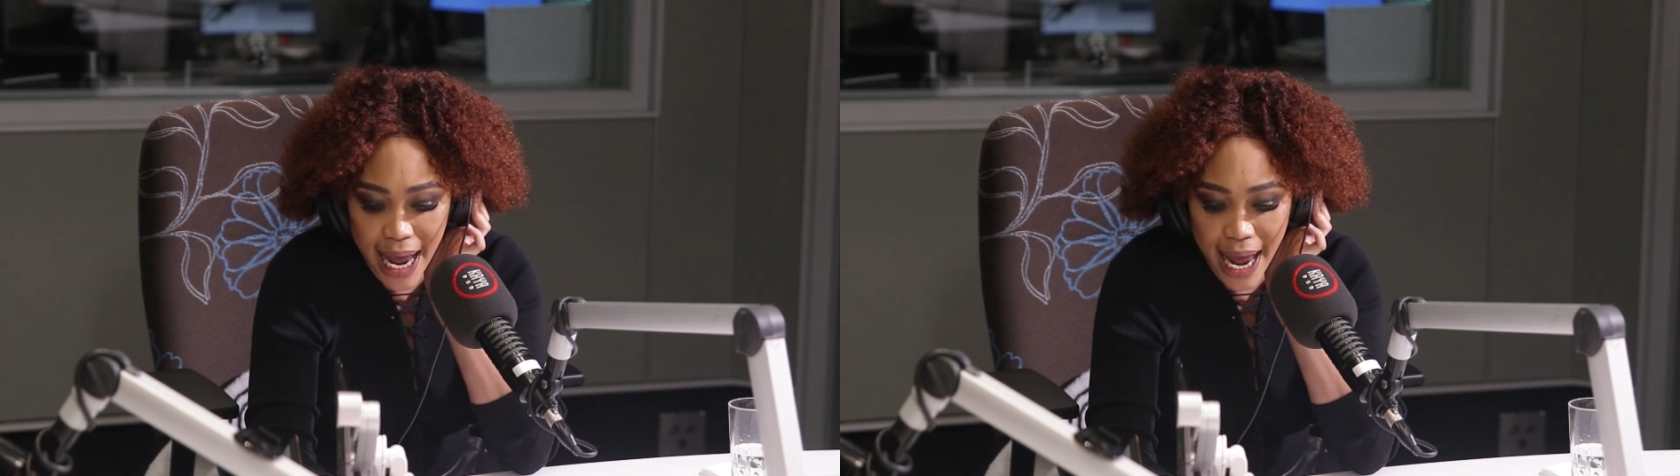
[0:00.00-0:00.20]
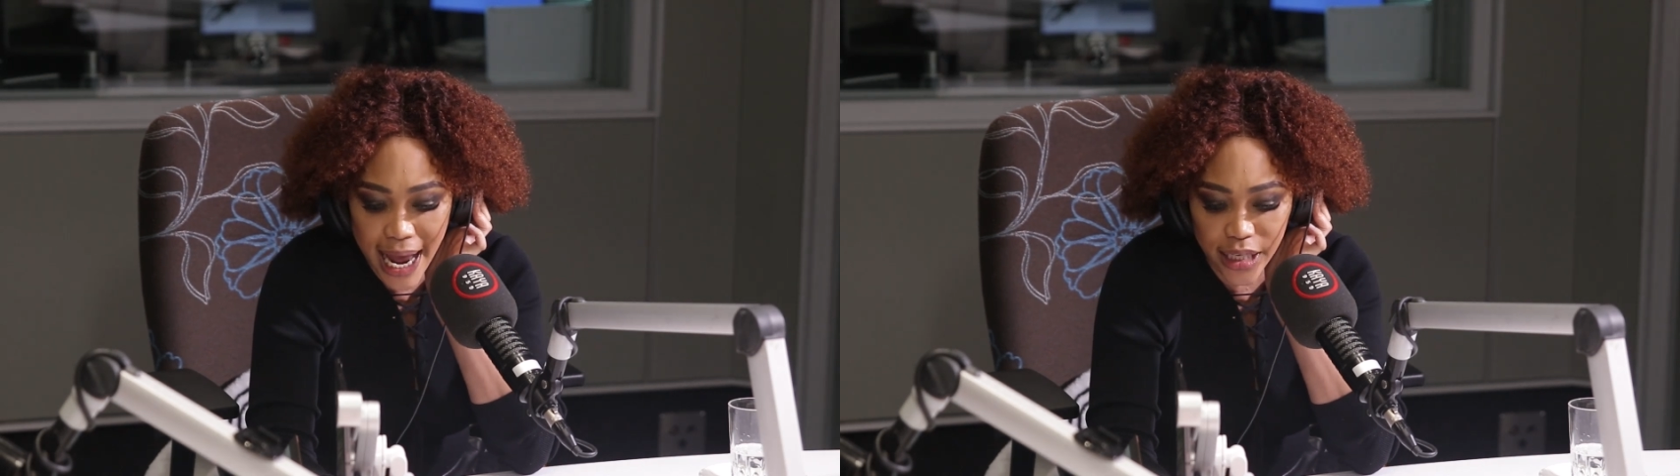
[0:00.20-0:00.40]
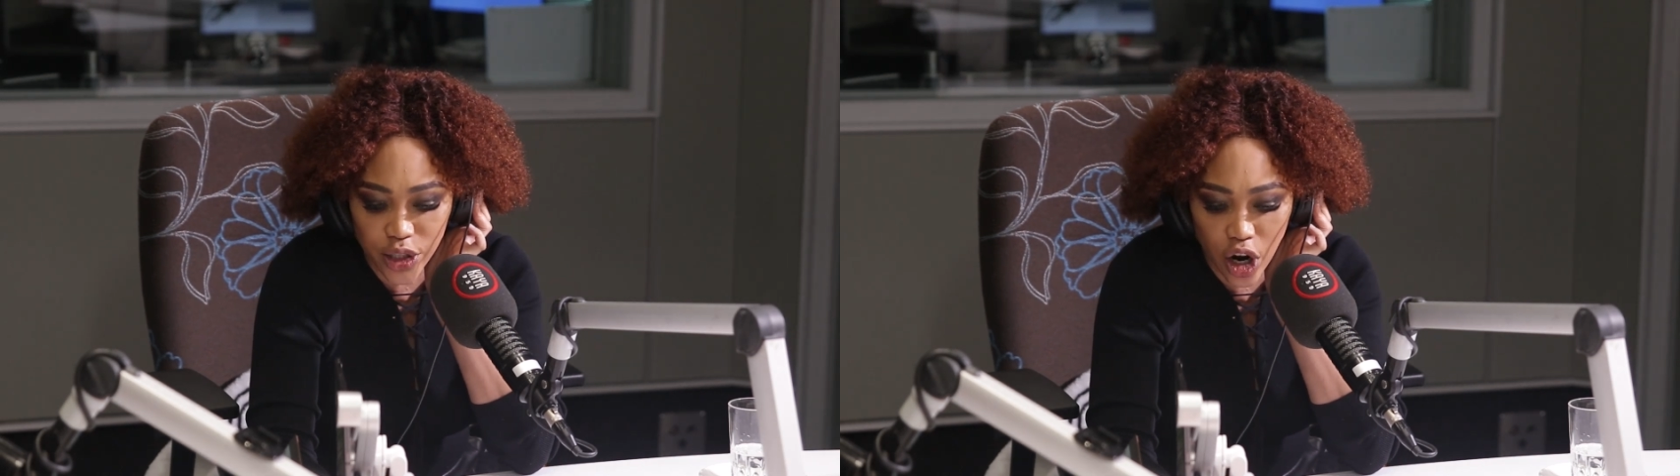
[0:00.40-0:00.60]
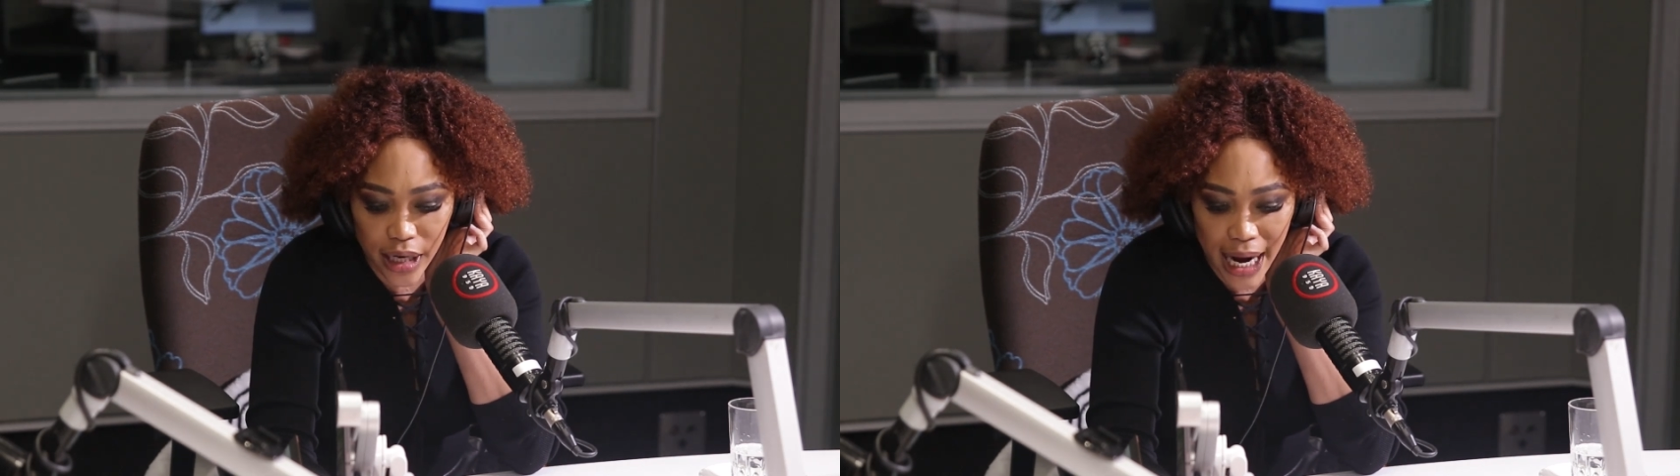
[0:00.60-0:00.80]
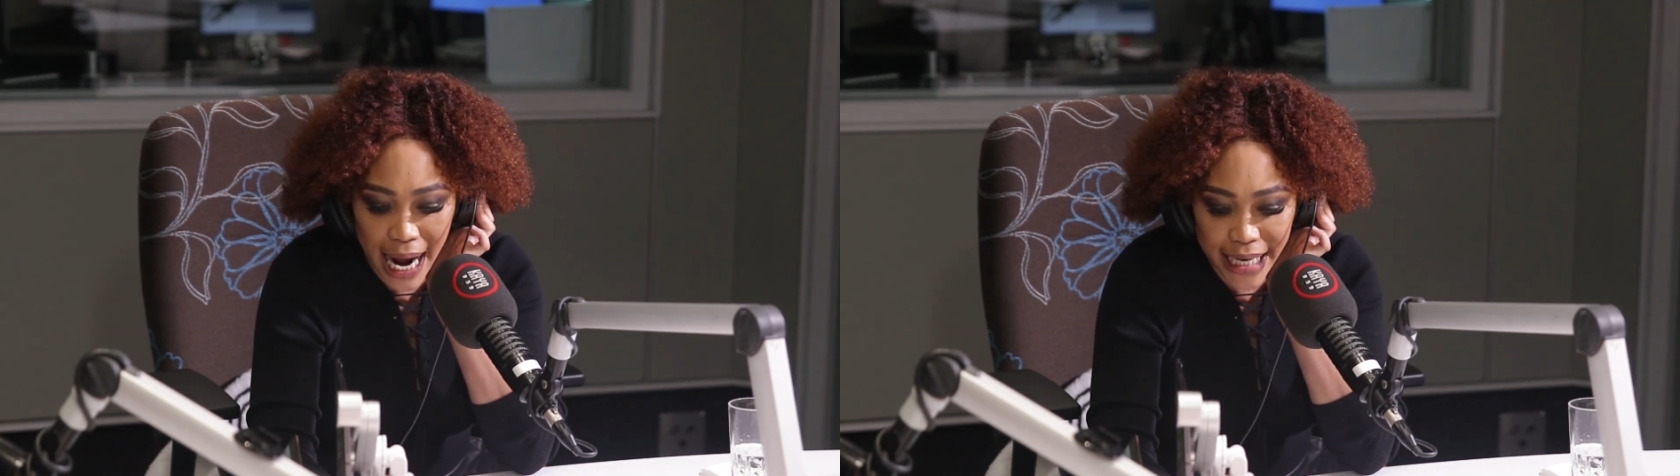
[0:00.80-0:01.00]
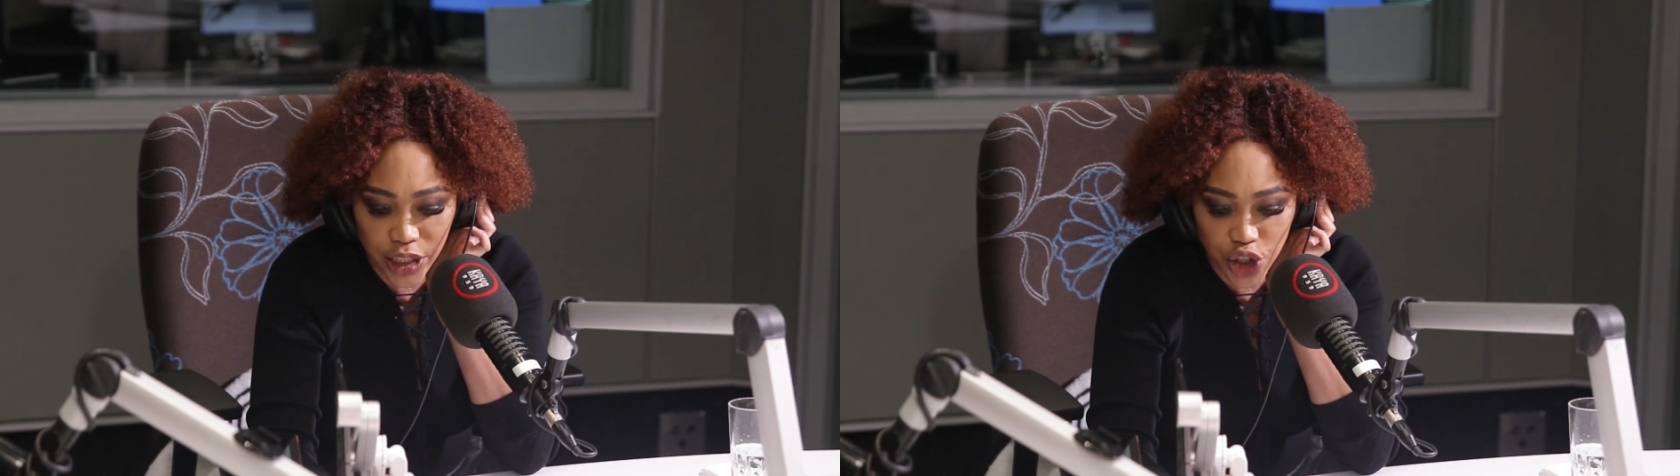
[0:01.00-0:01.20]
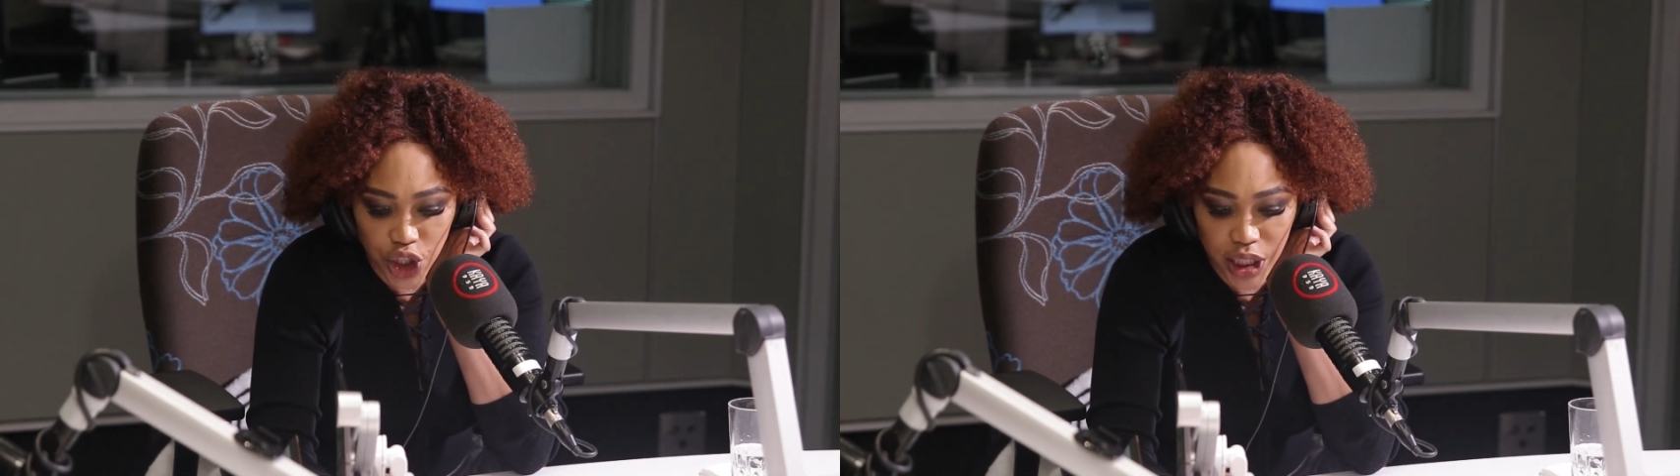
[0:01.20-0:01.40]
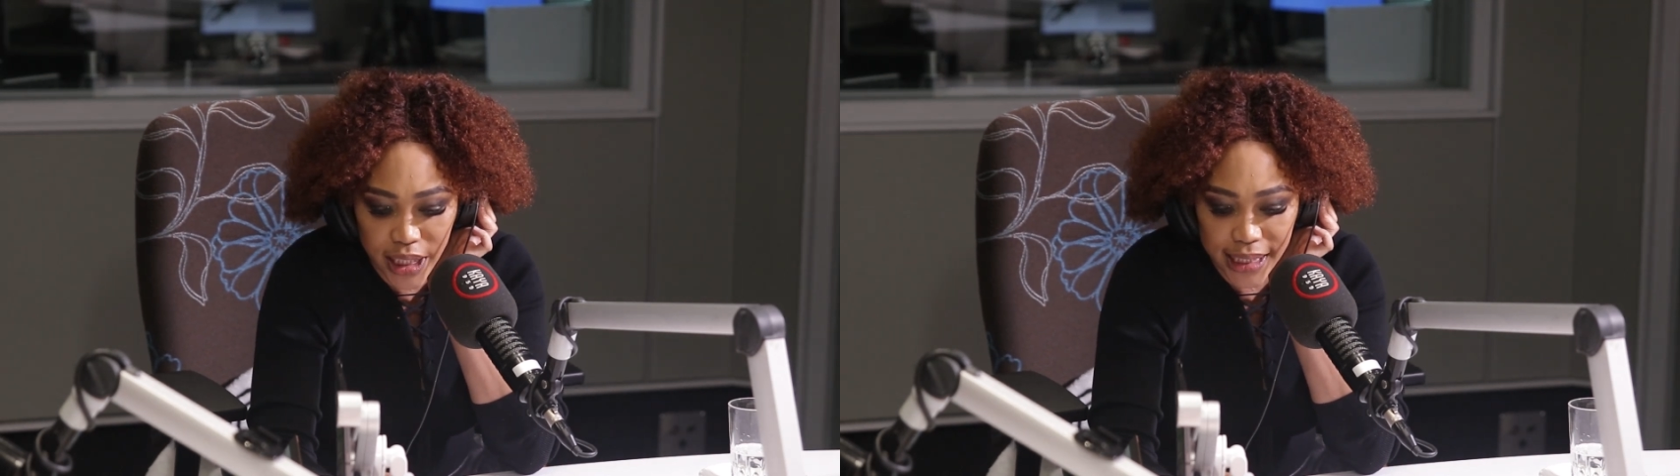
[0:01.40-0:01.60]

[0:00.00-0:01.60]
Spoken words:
and on IG,